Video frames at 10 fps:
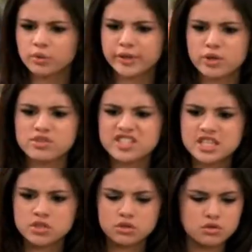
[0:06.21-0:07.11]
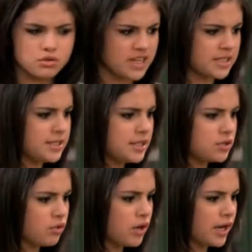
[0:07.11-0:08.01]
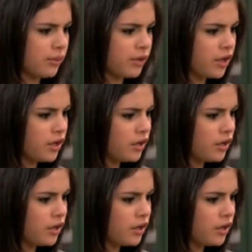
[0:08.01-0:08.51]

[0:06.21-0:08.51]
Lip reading: the only one who sees through me and sticks around.